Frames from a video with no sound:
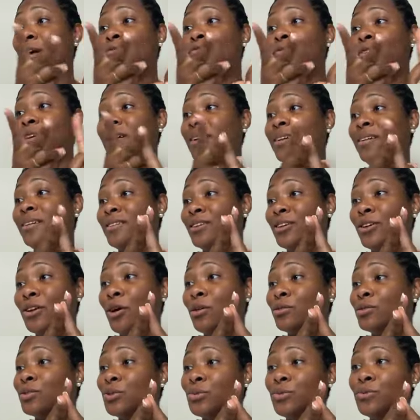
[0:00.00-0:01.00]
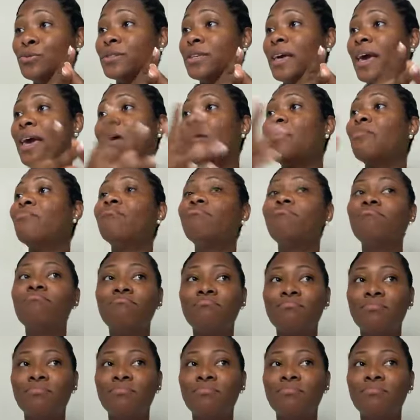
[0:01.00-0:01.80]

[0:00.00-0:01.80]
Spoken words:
every, Tuesday.